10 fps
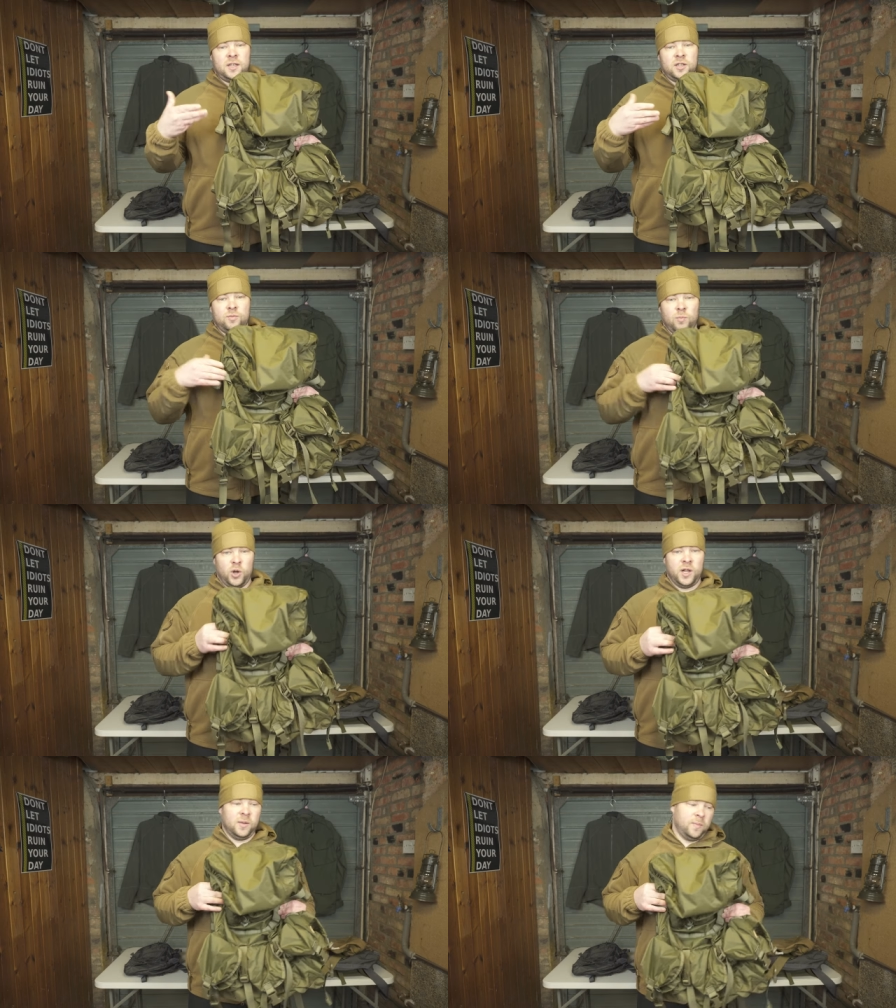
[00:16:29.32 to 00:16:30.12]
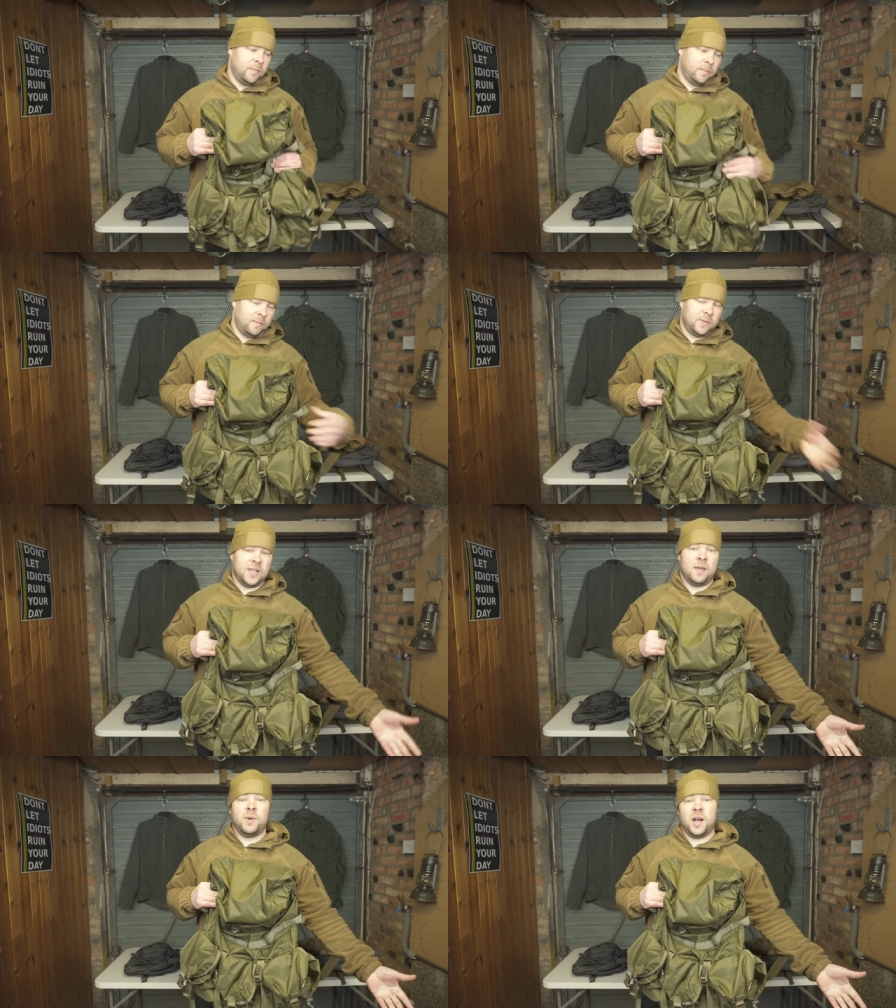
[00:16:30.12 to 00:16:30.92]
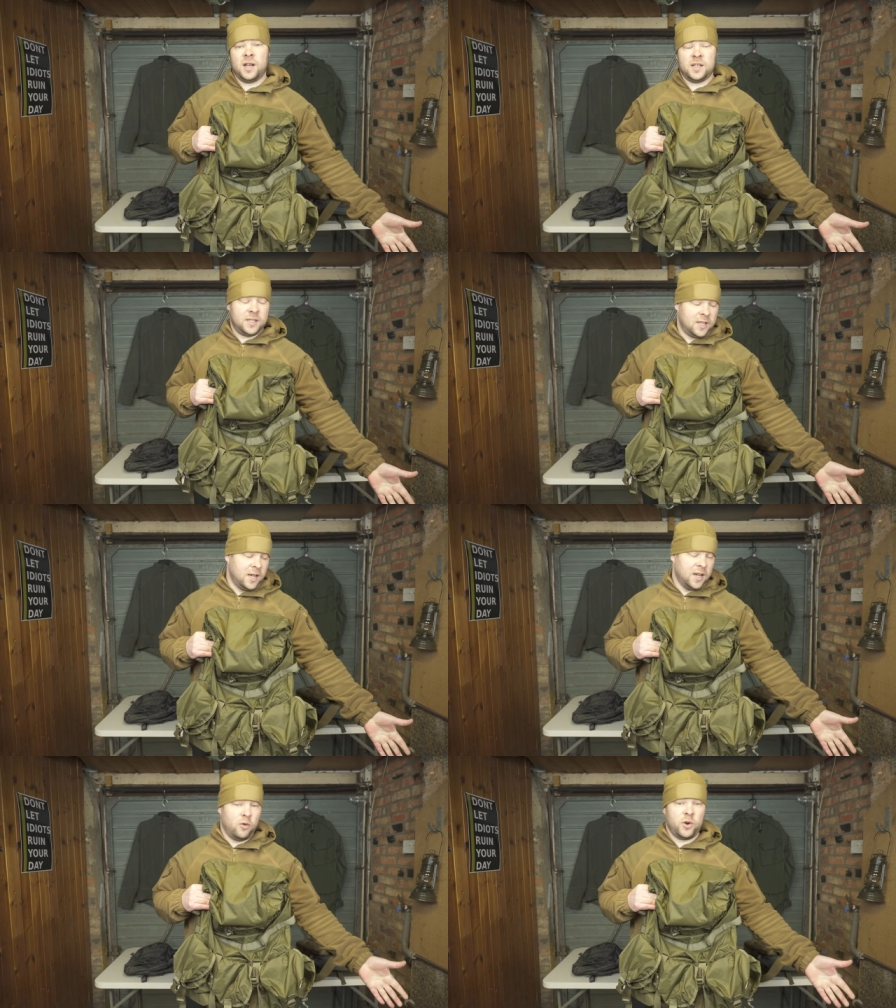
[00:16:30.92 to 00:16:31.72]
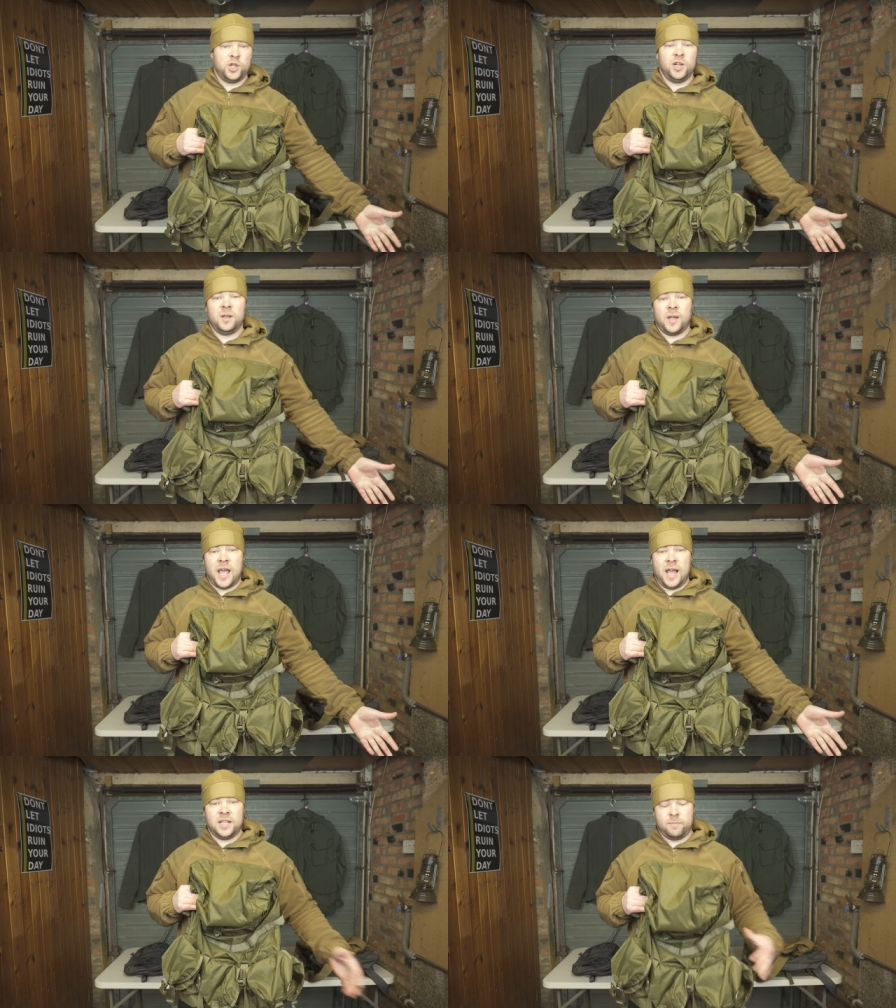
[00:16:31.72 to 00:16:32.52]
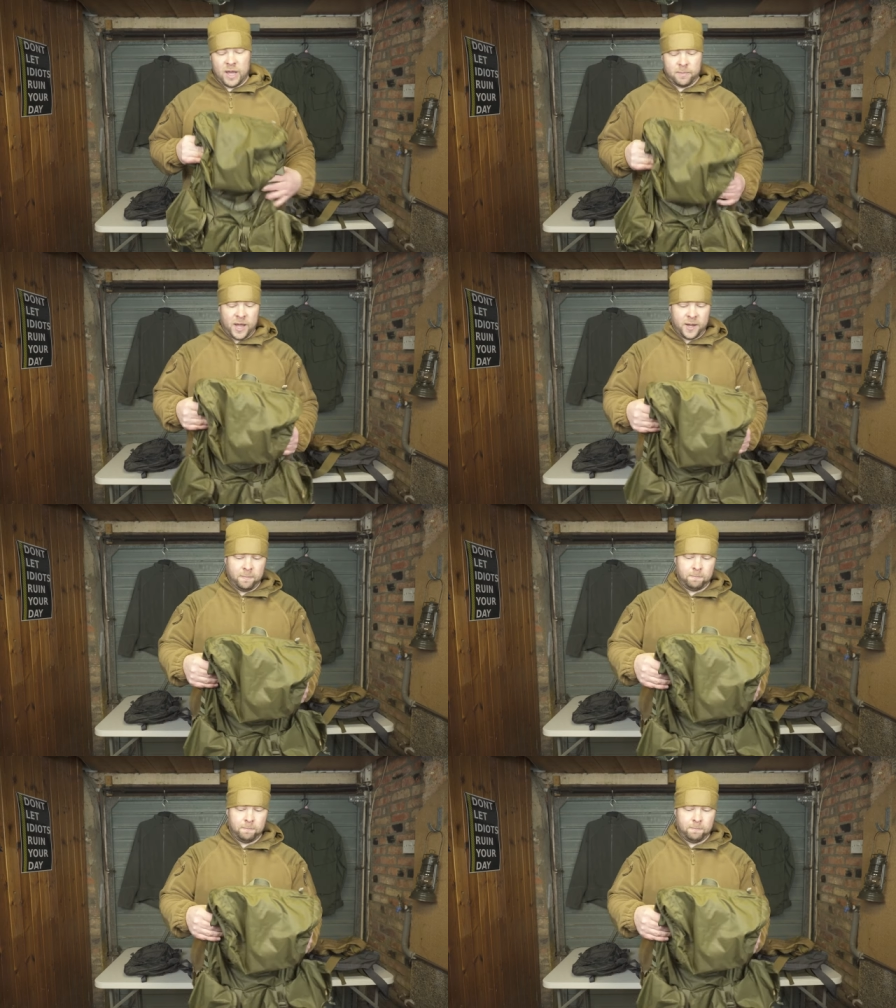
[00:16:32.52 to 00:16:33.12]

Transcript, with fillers: this model, same as the original Alice backpack.